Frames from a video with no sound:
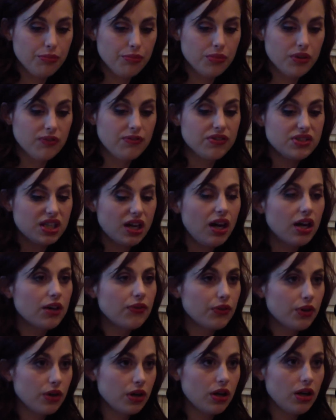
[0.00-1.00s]
The
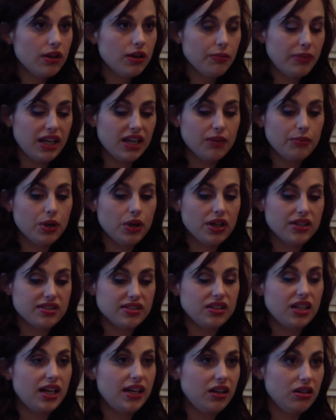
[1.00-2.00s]
photographer, the makeup artist,
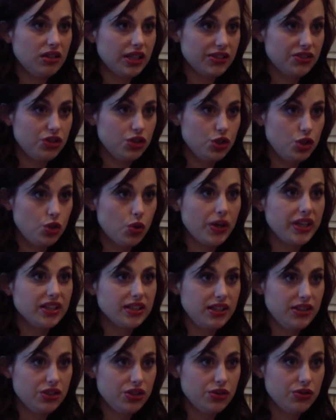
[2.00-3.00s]
and I get to
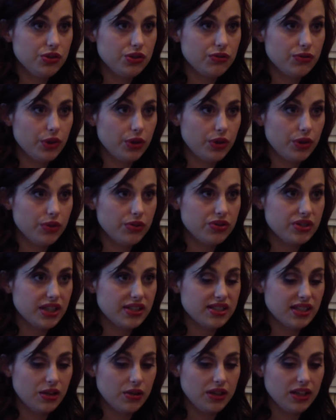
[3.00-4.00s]
jointly choose photos.
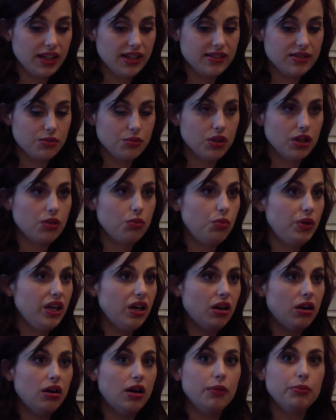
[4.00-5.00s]
That's how I like to work. We
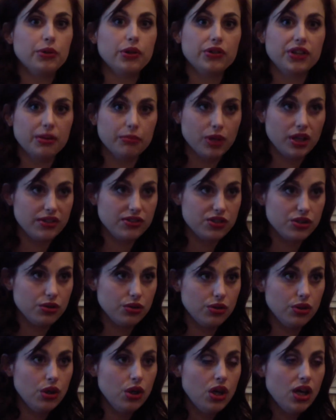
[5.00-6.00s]
all upload them onto
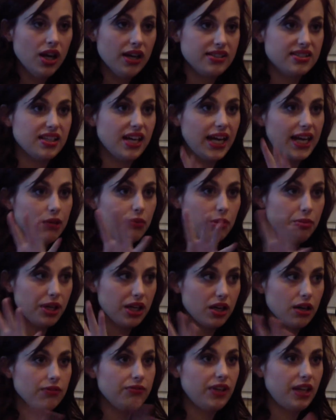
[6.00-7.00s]
a site. We
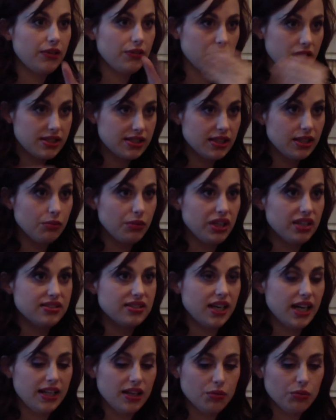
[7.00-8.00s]
pick our favorites, and then we
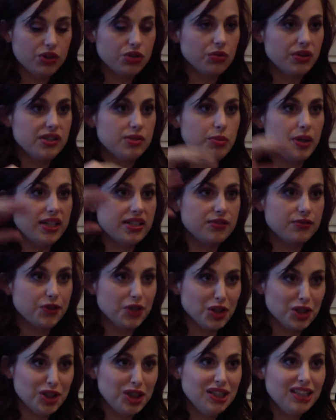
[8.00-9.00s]
decide on which one's best
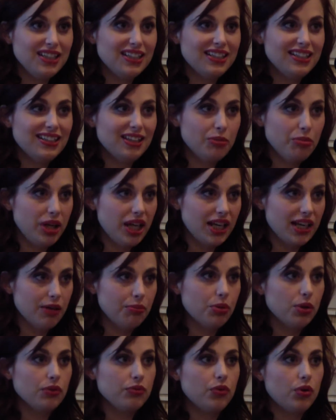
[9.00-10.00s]
for the
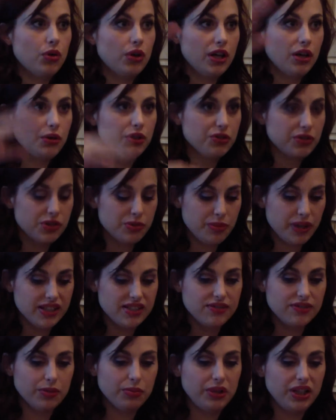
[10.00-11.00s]
makeup portfolio, which was
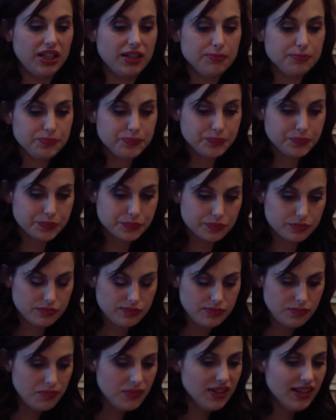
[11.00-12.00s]
best for me,
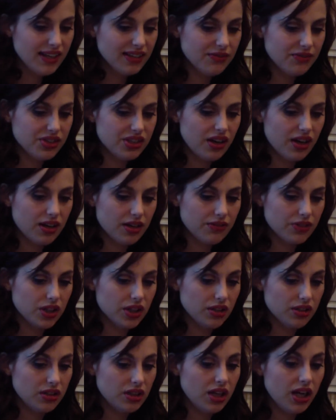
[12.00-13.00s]
and the
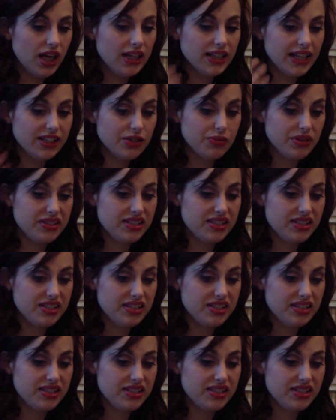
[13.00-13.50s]
photographer. I like to